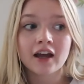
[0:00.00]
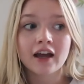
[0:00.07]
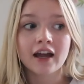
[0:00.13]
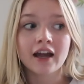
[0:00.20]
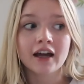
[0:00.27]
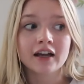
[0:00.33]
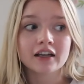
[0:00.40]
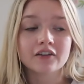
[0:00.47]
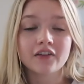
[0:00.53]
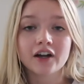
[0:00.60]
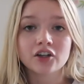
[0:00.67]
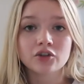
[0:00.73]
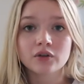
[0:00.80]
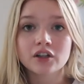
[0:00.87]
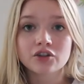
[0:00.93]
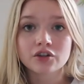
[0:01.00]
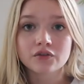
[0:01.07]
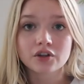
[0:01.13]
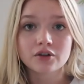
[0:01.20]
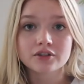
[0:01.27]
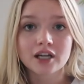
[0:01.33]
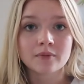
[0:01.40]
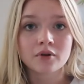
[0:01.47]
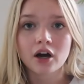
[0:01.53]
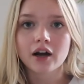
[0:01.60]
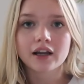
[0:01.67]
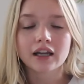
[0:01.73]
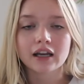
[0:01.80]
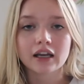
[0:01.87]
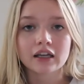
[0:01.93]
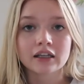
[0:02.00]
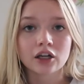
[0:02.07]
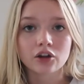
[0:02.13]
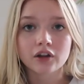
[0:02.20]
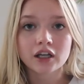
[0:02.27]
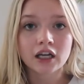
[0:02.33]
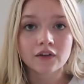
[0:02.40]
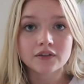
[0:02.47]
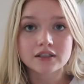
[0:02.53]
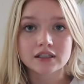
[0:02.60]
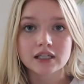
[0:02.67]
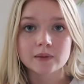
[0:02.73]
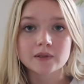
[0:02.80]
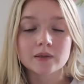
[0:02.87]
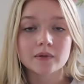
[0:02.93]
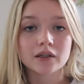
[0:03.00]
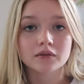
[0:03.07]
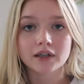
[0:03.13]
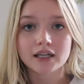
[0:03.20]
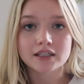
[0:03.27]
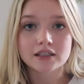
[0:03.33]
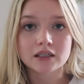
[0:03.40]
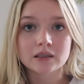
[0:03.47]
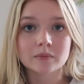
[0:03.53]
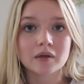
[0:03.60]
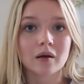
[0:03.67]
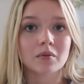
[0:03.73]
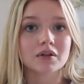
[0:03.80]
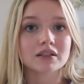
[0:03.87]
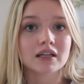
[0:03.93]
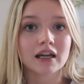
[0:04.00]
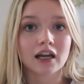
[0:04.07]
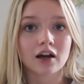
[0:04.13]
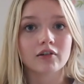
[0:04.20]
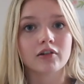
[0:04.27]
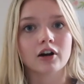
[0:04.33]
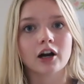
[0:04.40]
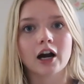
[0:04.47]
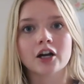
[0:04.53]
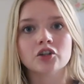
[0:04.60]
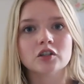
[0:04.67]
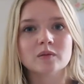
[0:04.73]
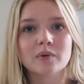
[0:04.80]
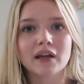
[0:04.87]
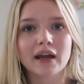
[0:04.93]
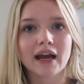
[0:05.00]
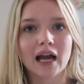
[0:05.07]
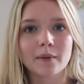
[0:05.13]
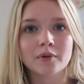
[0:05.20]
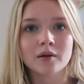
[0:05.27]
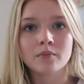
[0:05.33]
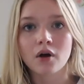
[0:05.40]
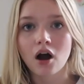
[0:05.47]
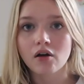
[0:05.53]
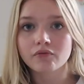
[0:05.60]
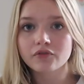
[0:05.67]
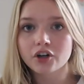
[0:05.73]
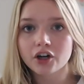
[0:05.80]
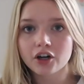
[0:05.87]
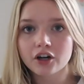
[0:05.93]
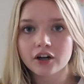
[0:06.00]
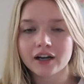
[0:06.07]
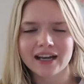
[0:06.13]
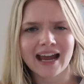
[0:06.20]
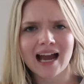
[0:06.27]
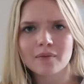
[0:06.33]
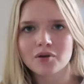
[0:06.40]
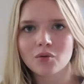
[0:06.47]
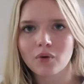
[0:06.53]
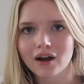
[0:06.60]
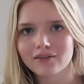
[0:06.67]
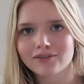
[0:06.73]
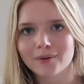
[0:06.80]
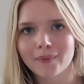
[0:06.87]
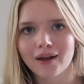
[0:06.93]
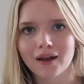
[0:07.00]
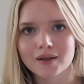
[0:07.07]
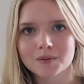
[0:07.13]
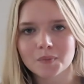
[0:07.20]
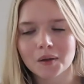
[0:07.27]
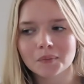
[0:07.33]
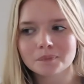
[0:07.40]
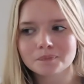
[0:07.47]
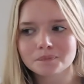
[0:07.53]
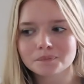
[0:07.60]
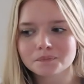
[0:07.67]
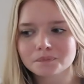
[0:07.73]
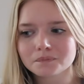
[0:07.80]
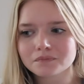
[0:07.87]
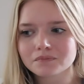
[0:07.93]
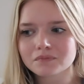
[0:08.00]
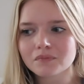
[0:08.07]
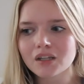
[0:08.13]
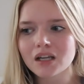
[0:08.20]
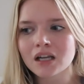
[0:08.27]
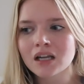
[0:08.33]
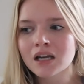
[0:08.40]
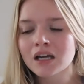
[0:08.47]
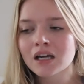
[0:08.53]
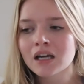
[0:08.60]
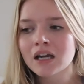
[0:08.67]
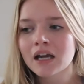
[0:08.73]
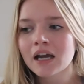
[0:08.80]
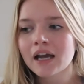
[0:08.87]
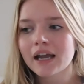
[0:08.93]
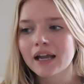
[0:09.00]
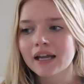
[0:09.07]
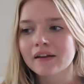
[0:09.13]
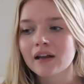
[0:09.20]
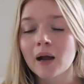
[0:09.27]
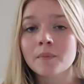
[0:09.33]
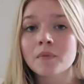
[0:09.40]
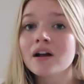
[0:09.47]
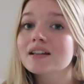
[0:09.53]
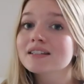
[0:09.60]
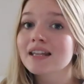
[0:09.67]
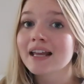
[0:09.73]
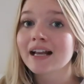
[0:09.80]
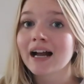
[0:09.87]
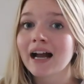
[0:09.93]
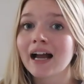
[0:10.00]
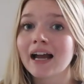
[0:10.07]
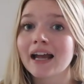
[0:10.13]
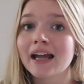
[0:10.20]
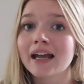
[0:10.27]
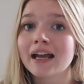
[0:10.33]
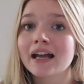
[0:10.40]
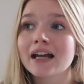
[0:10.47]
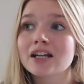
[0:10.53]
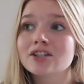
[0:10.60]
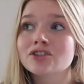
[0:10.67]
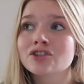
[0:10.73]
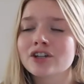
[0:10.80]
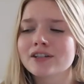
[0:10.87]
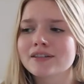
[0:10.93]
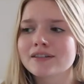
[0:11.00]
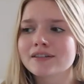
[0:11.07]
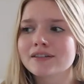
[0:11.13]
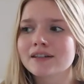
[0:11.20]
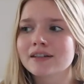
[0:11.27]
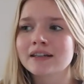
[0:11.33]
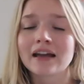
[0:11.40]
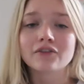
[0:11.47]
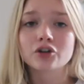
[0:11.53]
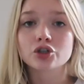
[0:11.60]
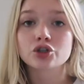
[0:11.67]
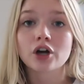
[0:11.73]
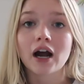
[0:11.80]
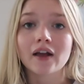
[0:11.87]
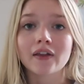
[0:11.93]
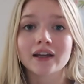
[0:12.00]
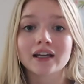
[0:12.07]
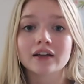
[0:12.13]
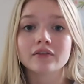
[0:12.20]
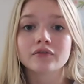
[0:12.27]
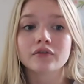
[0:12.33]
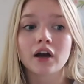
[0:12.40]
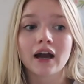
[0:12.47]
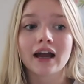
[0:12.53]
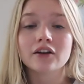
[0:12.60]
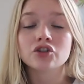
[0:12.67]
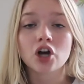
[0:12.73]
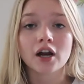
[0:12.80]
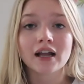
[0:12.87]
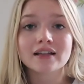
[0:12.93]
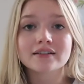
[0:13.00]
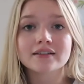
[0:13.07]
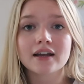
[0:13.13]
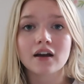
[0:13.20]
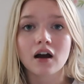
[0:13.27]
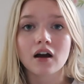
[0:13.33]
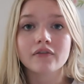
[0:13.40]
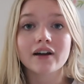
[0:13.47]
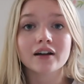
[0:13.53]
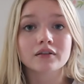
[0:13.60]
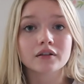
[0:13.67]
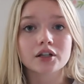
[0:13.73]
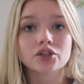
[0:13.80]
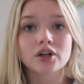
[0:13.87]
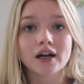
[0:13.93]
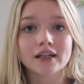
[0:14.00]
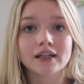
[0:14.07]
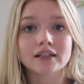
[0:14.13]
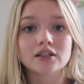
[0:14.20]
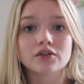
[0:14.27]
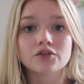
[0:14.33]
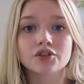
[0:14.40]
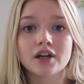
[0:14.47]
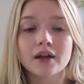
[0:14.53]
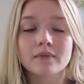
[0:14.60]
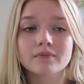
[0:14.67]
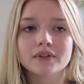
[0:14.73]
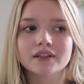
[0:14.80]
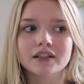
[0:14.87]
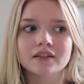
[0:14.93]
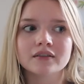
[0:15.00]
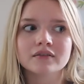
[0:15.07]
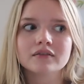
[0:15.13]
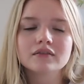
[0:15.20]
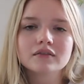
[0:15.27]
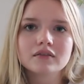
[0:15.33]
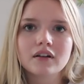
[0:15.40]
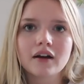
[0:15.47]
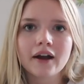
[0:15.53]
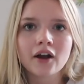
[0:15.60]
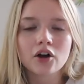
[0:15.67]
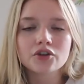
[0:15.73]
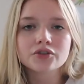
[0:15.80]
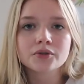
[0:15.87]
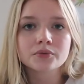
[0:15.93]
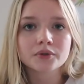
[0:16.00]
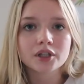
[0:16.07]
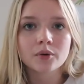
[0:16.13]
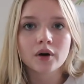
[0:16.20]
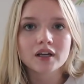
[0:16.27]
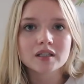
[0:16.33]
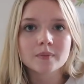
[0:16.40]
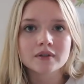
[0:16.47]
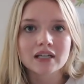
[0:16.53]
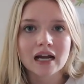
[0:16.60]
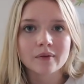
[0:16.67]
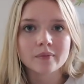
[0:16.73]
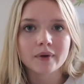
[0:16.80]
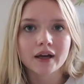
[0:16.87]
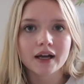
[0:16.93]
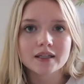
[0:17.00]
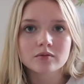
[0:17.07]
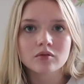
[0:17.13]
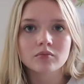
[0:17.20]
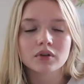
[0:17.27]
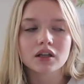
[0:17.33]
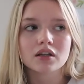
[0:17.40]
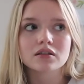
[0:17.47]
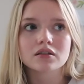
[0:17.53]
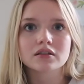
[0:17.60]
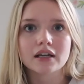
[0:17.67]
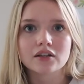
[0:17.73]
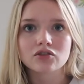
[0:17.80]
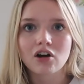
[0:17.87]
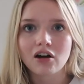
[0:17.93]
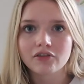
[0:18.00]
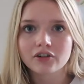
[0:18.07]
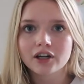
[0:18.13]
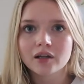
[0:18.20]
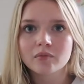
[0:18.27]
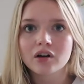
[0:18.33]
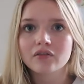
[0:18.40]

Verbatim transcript: And if I do either of those, I'm not getting nearly enough sleep to be arrested to be able to take care of her and just be a happy mom for her and a happy wife for my husband. And I'm not saying I just never try. Like if I, John has a day off, I really try to get to the gym, but then I also really want to spend time with my husband because days off for him